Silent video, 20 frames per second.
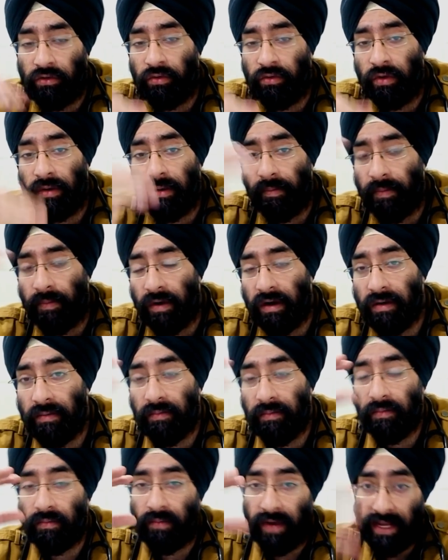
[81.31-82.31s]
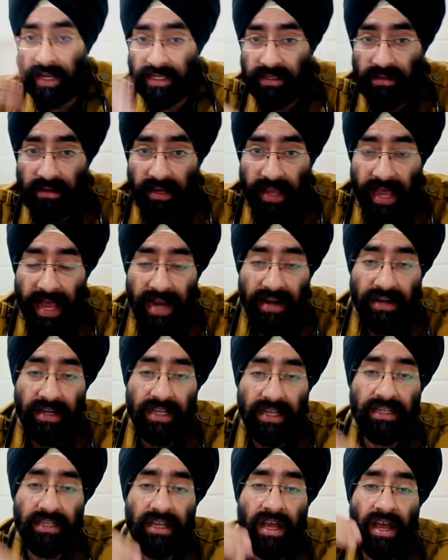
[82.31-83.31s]
You will burn lesser
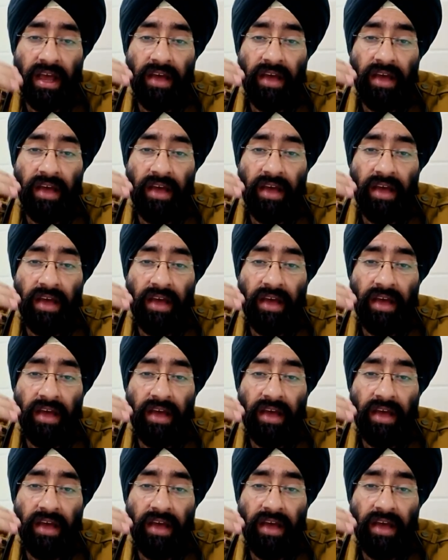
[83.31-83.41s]
calories,